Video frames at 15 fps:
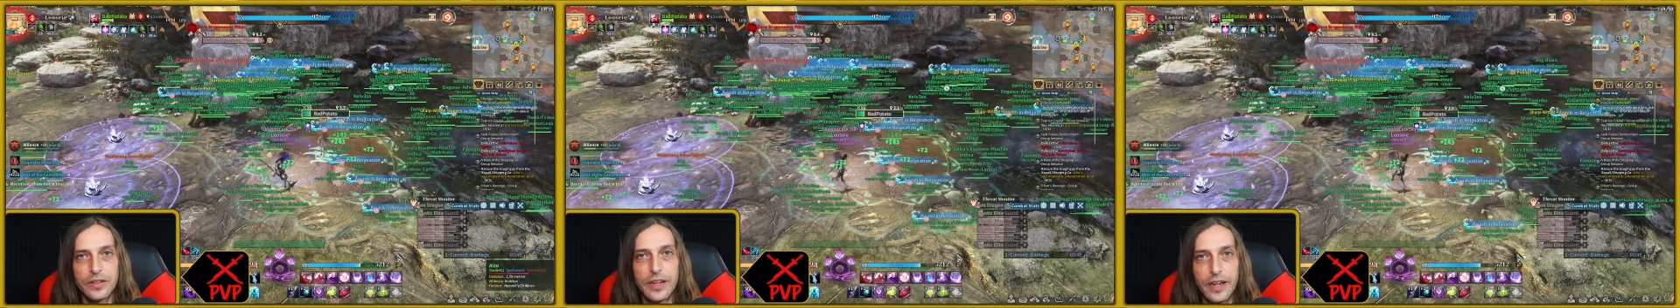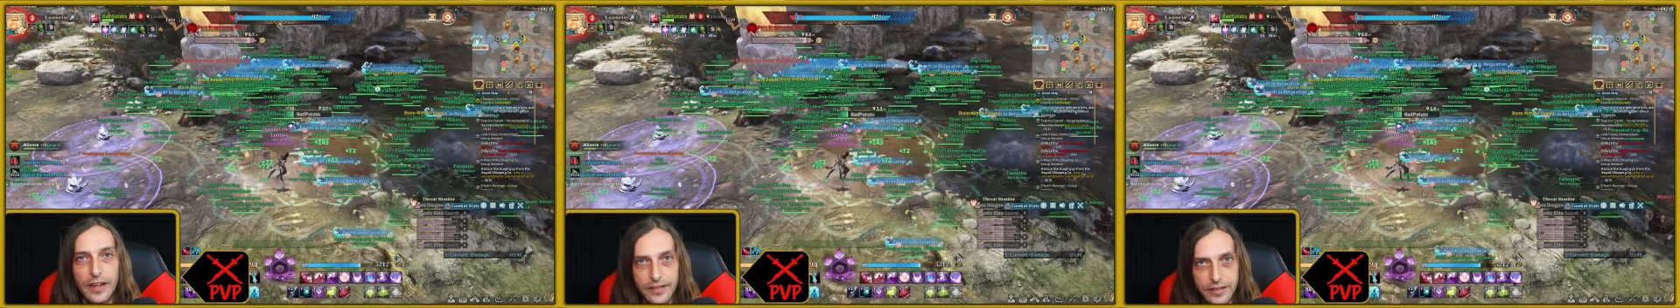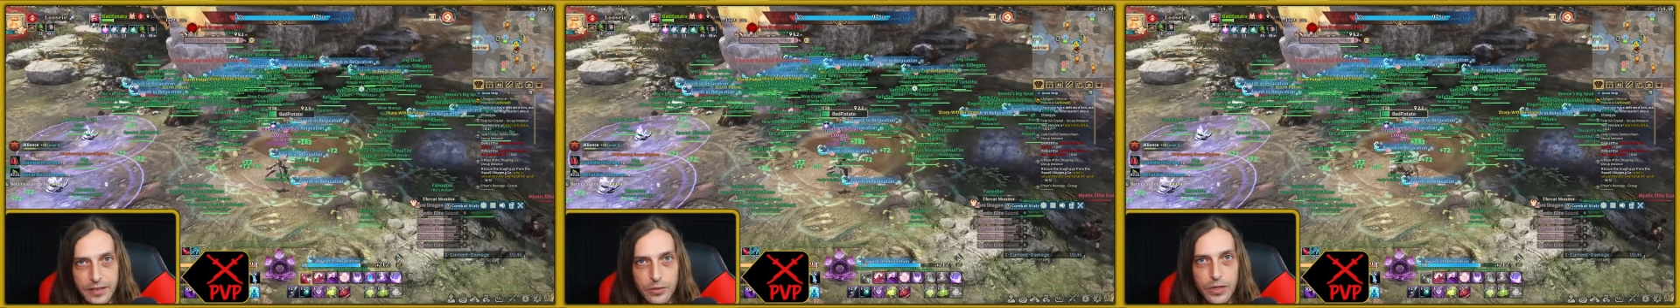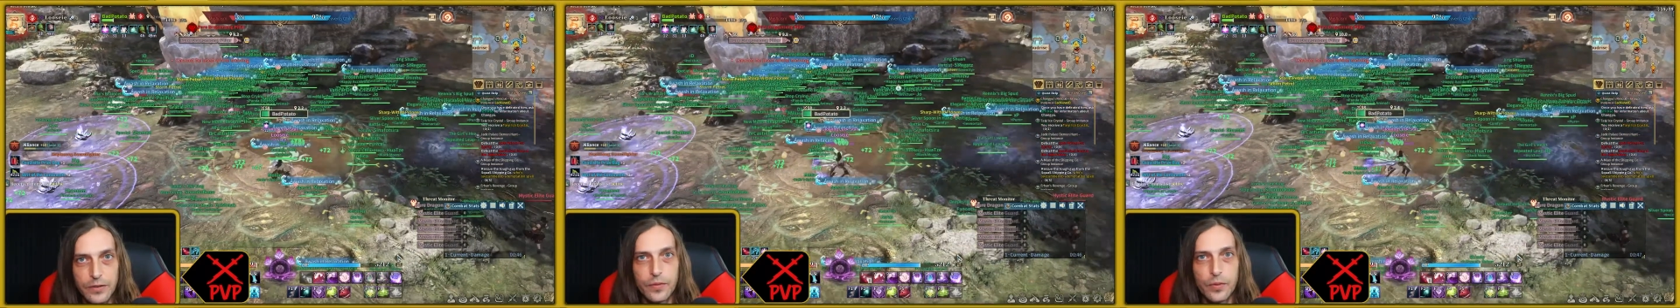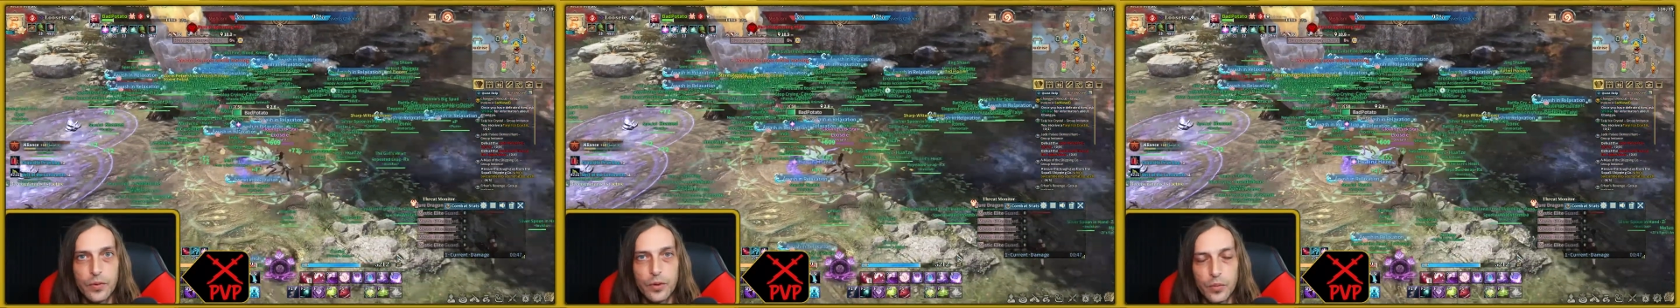Yes,
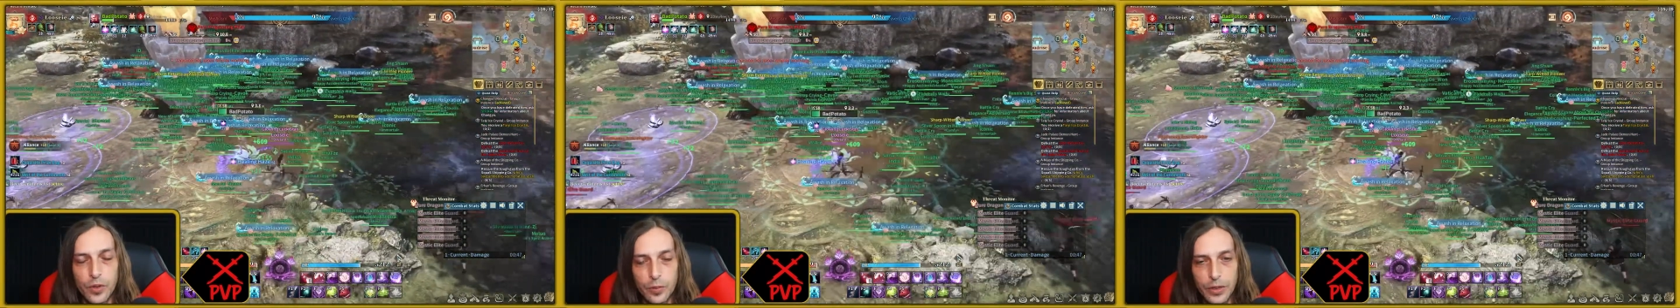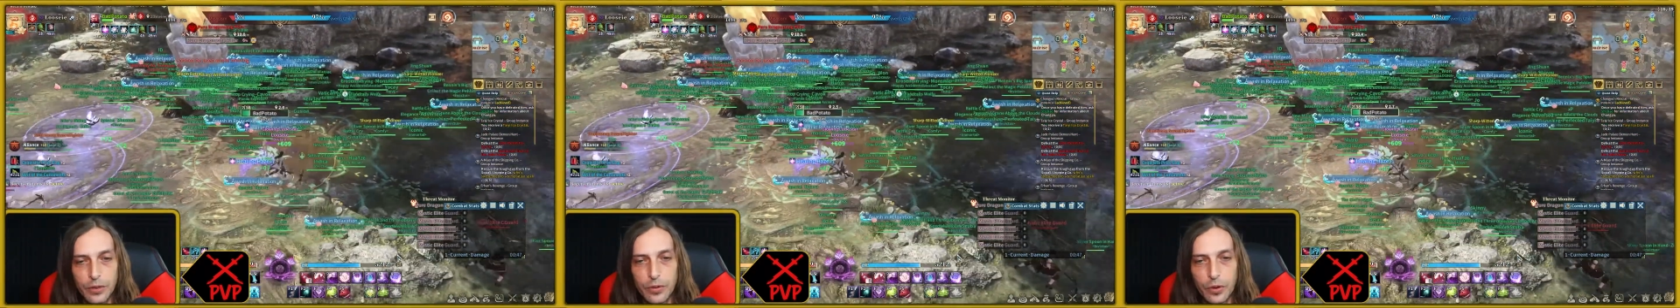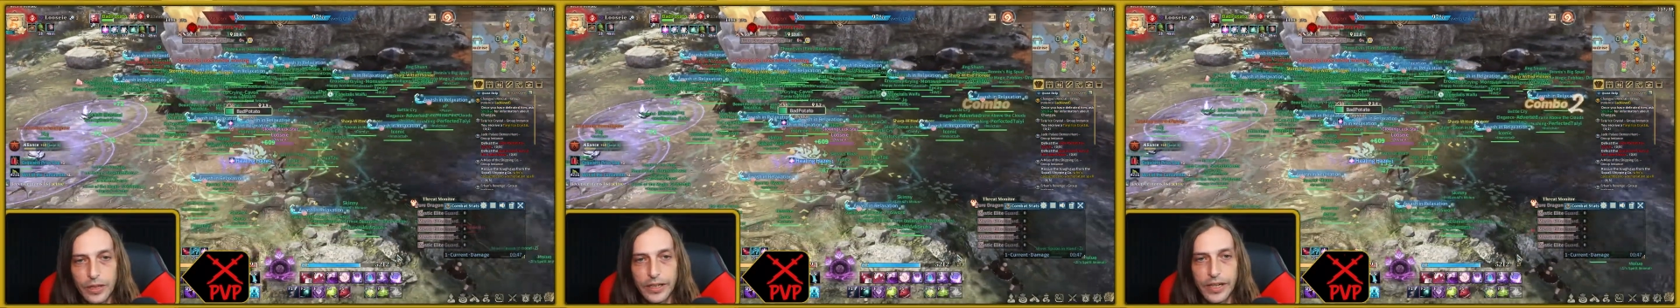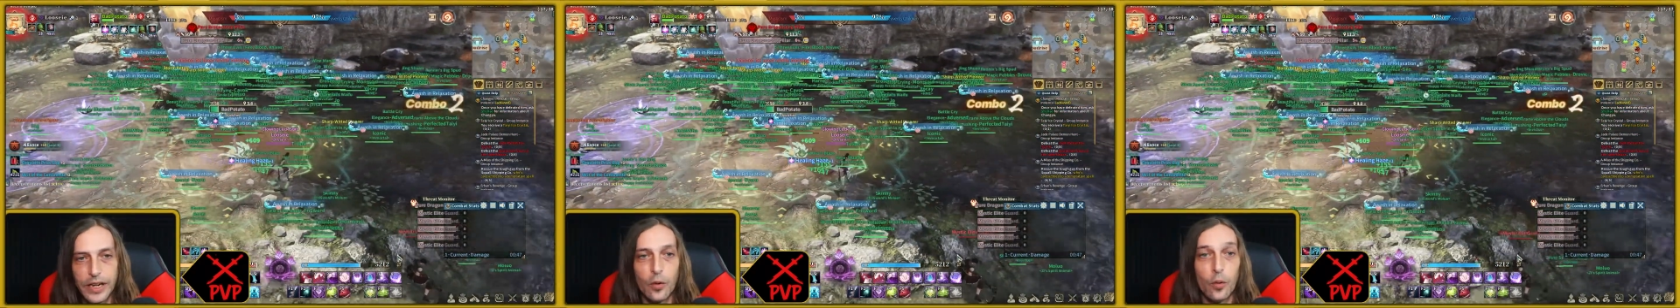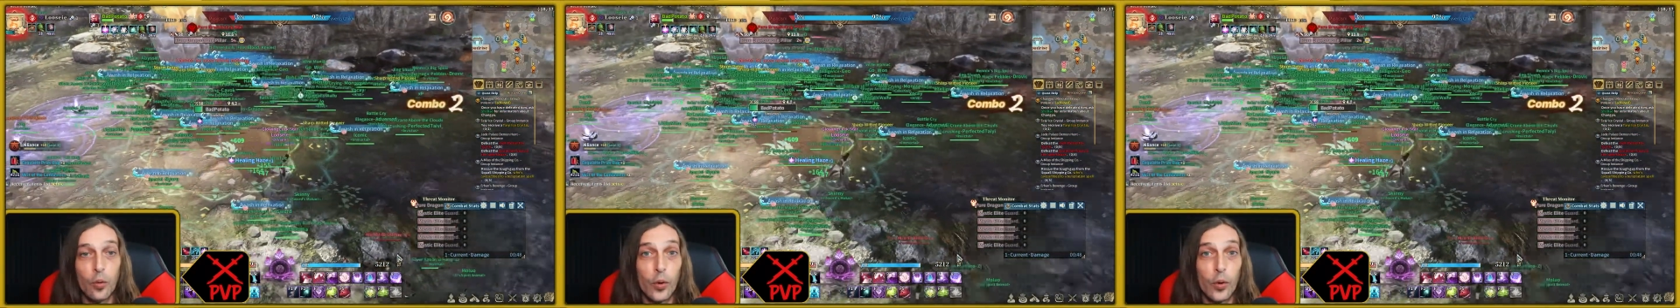UE4 will be rolling out.